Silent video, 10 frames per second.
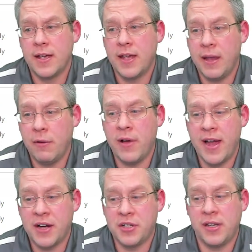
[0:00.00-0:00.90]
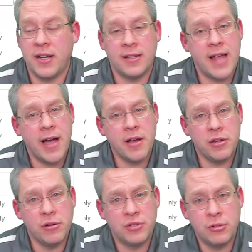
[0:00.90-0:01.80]
It will actually allow
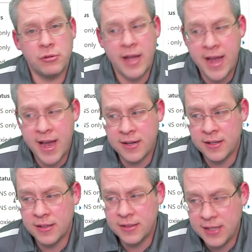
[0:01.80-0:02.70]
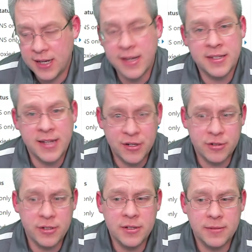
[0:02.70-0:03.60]
you to add DNS
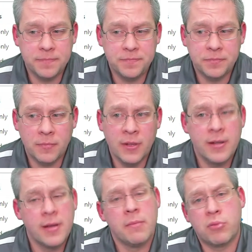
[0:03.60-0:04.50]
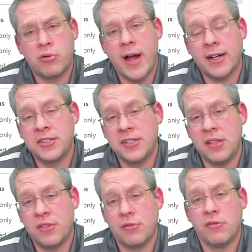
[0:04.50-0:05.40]
entries, proxy
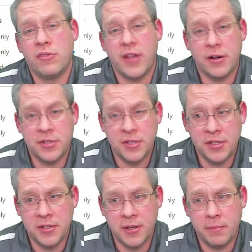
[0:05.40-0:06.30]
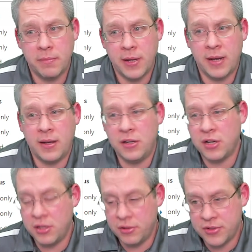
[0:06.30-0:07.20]
through their system, and you
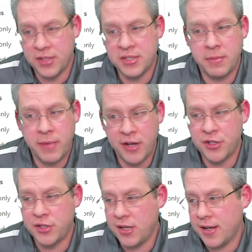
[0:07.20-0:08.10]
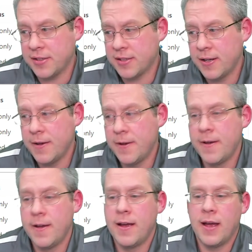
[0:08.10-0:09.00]
can use this to manage your DNS.
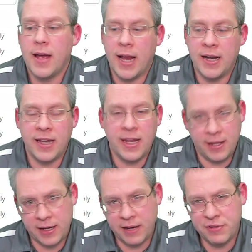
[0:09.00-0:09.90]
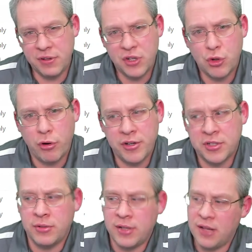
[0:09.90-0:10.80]
And it gives you the choice
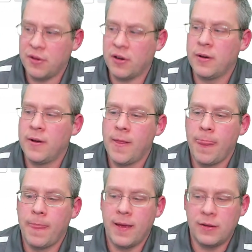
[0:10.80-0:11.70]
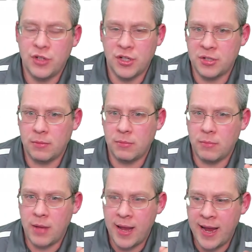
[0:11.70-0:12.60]
to either just
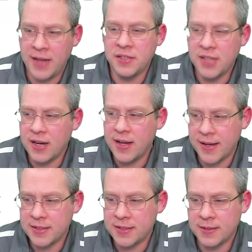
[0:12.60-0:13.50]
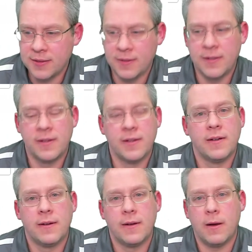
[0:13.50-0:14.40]
handle DNS
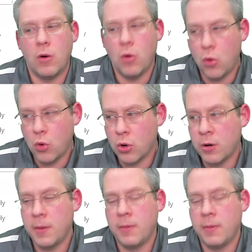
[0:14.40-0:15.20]
or